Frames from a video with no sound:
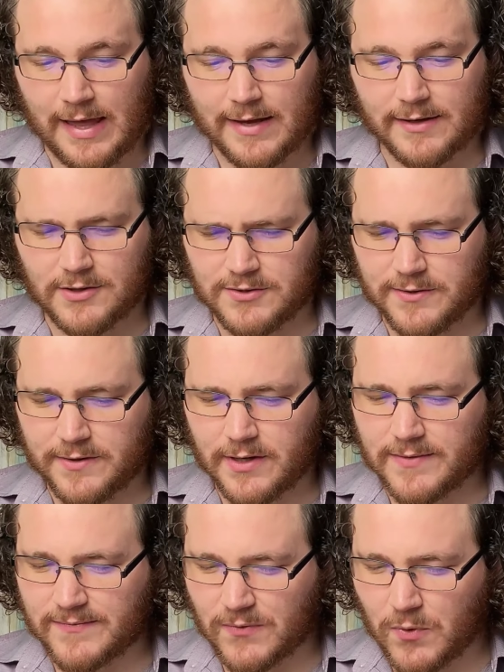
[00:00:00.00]
It should
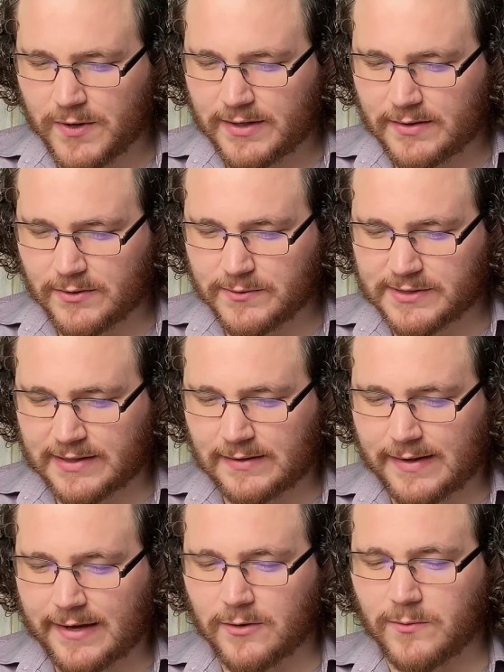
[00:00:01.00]
avoid
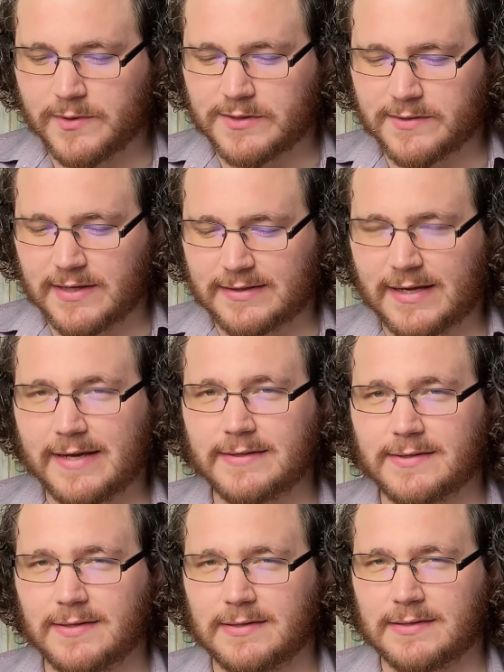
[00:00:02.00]
using language that
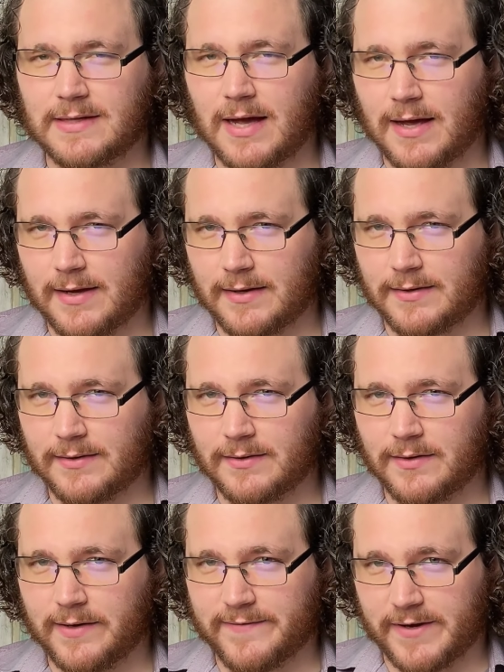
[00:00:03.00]
takes the side
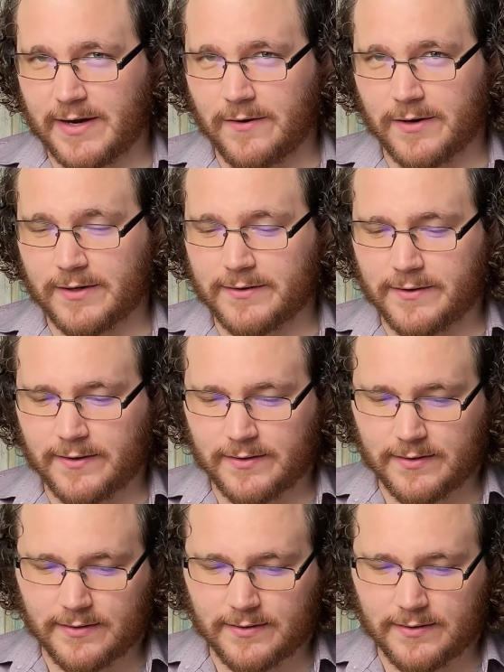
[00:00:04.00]
of a character.